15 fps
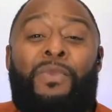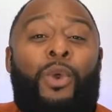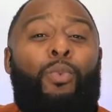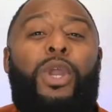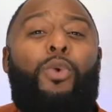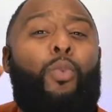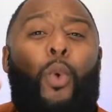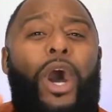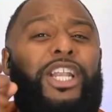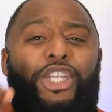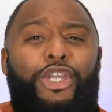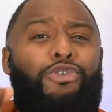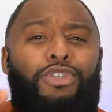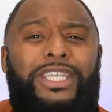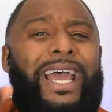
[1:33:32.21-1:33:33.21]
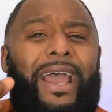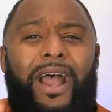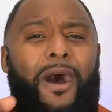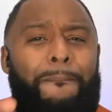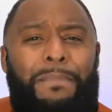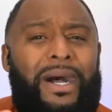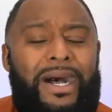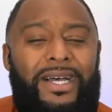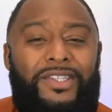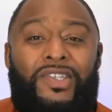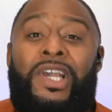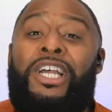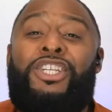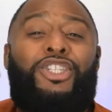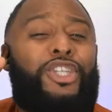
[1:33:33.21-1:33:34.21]
We want you to help us
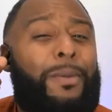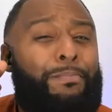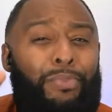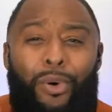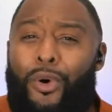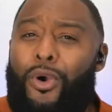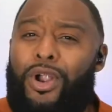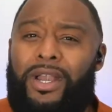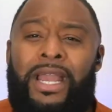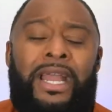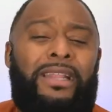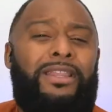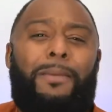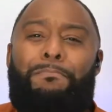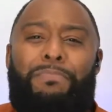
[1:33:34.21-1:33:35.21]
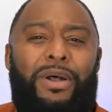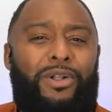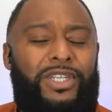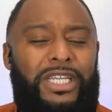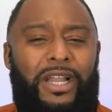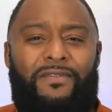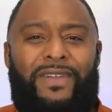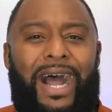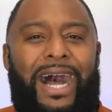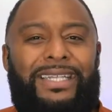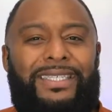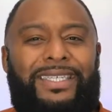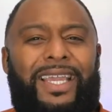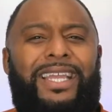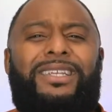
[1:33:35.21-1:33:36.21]
support the building of God's
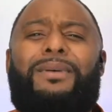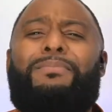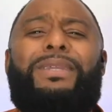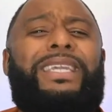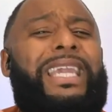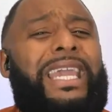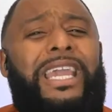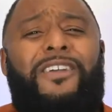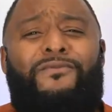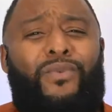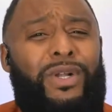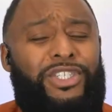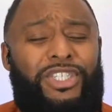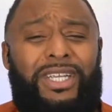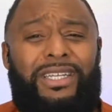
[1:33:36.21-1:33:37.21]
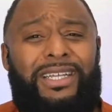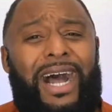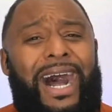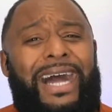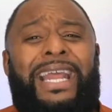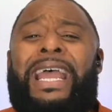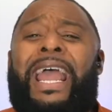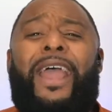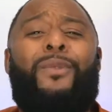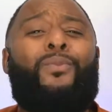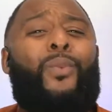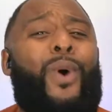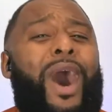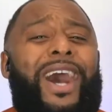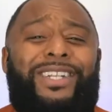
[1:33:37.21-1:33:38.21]
kingdom. Give what you got and
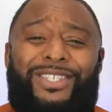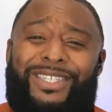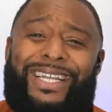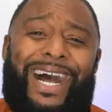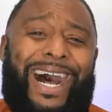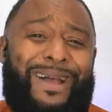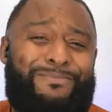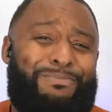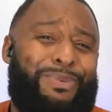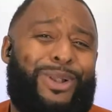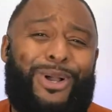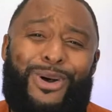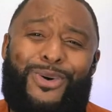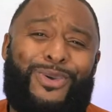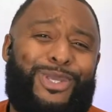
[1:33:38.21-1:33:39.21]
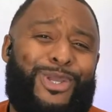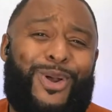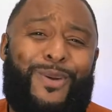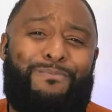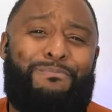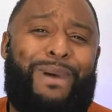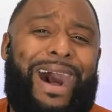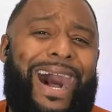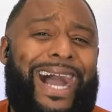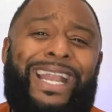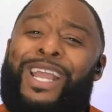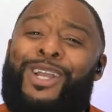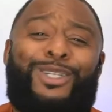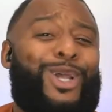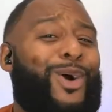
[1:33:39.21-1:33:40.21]
watch God blow your mind.
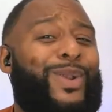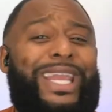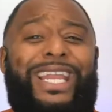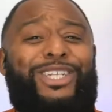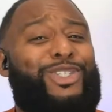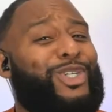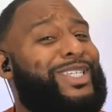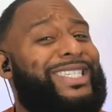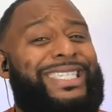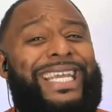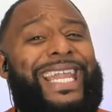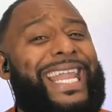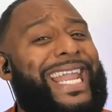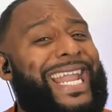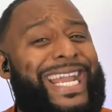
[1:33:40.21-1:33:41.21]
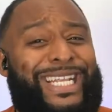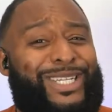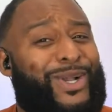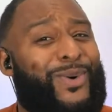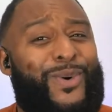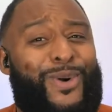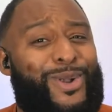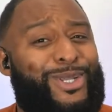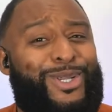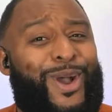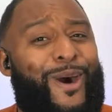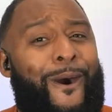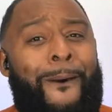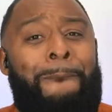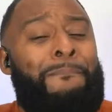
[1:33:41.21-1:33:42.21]
Don't eat your seed corn,
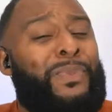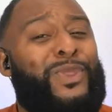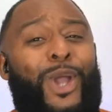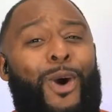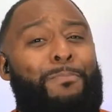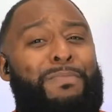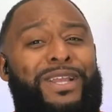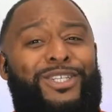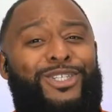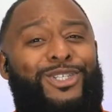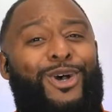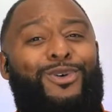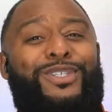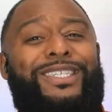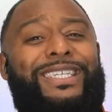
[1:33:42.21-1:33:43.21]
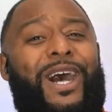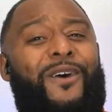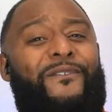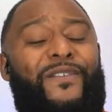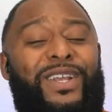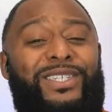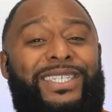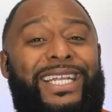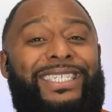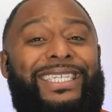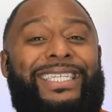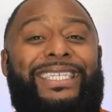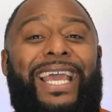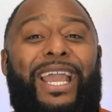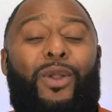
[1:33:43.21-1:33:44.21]
y'all. Don't be so selfish that you
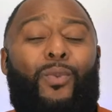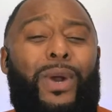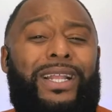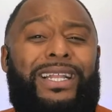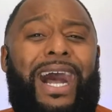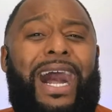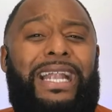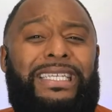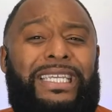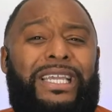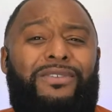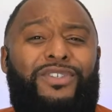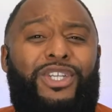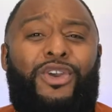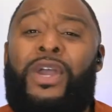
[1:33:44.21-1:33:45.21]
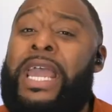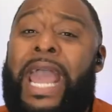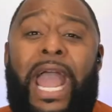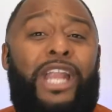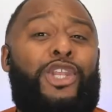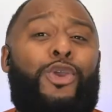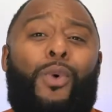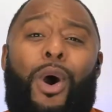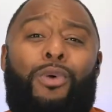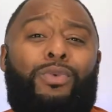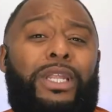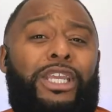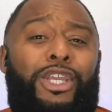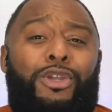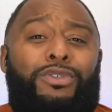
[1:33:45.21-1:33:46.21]
take what God gives you and you
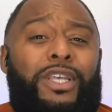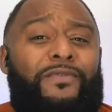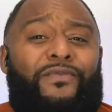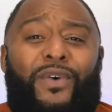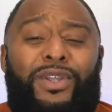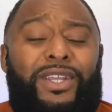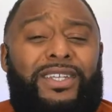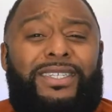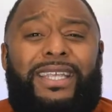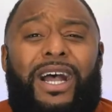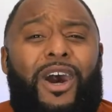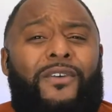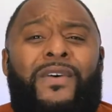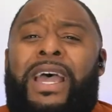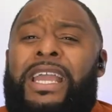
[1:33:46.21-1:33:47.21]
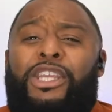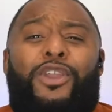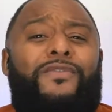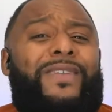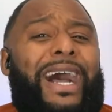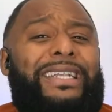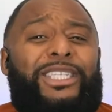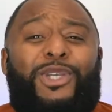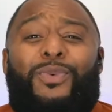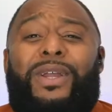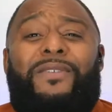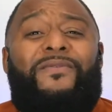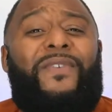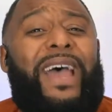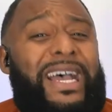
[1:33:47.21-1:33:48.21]
only use it for yourself. You've got to
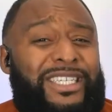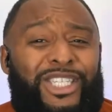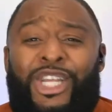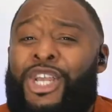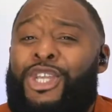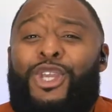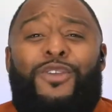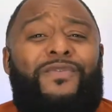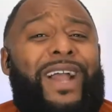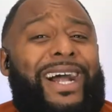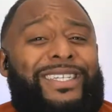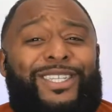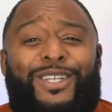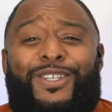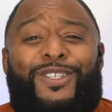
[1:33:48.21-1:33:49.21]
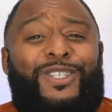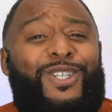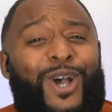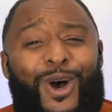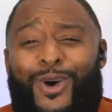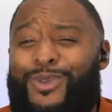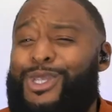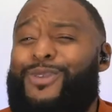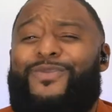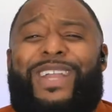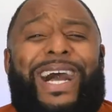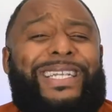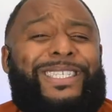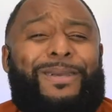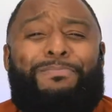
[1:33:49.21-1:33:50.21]
invest. You've got to sow. You've
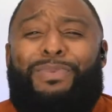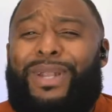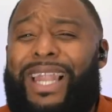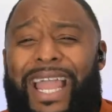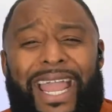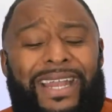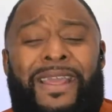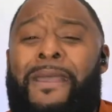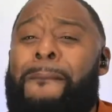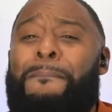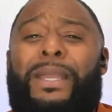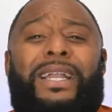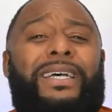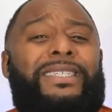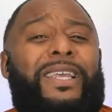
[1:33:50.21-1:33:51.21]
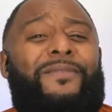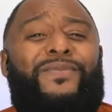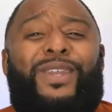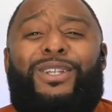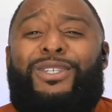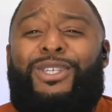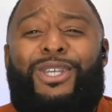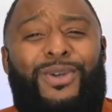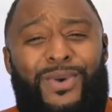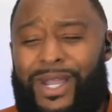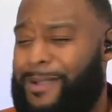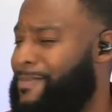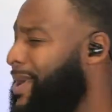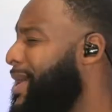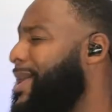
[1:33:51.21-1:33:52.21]
got to plant, because if you do
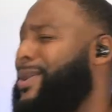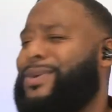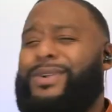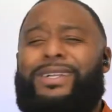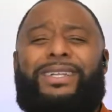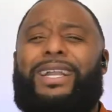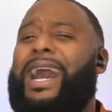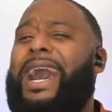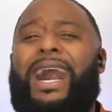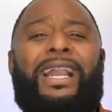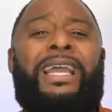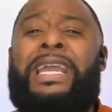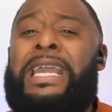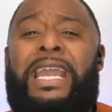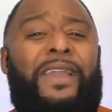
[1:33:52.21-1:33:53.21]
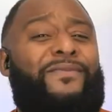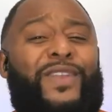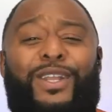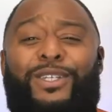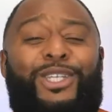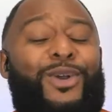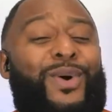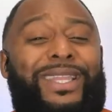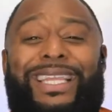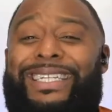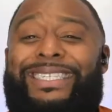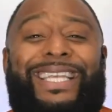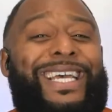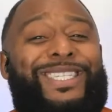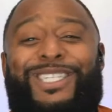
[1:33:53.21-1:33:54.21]
it, oh God, if you do it, the
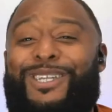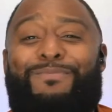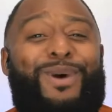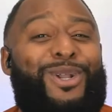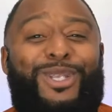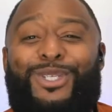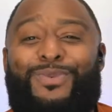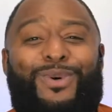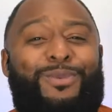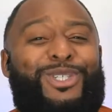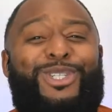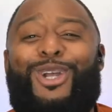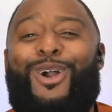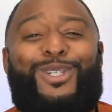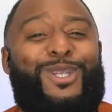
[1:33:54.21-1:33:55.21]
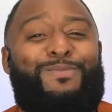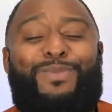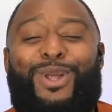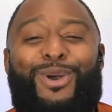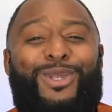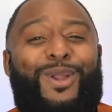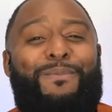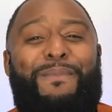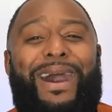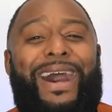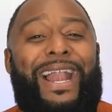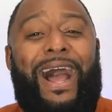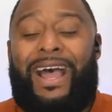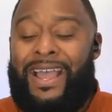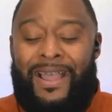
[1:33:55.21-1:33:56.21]
testimonies will start to blow your mind.